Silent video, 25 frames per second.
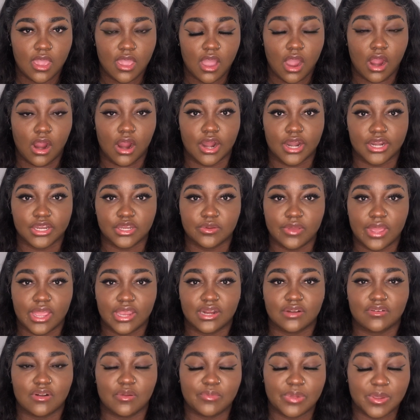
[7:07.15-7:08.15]
Are you hanging
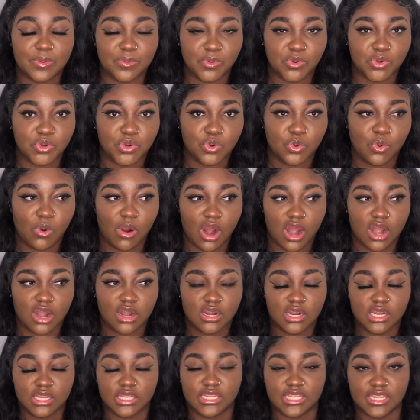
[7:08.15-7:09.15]
around people who are
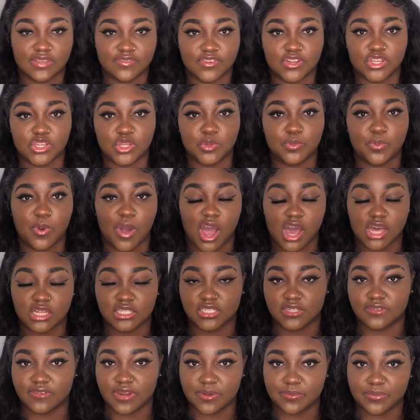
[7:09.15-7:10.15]
giving you positive
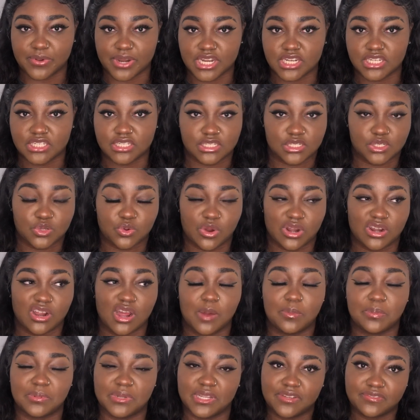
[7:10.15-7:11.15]
vibrations, who are
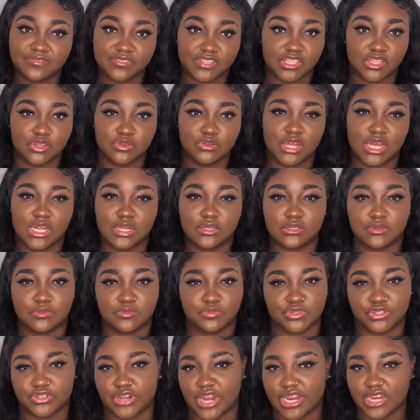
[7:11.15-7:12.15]
uplifting you, not for
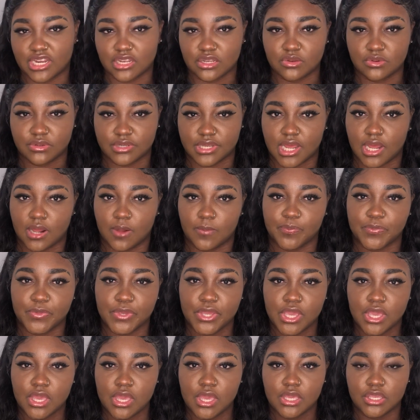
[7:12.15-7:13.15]
dragging you down?
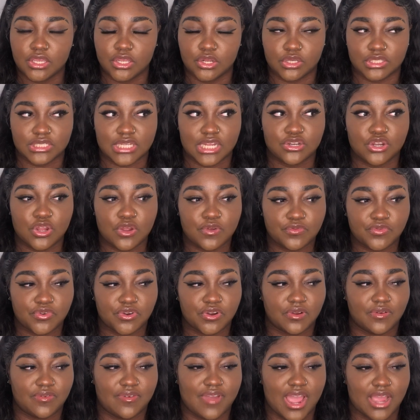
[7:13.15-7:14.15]
Because I know for a
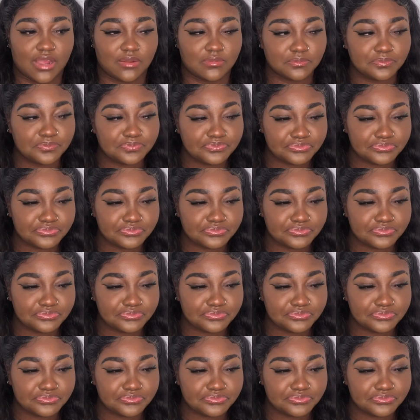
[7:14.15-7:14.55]
fact,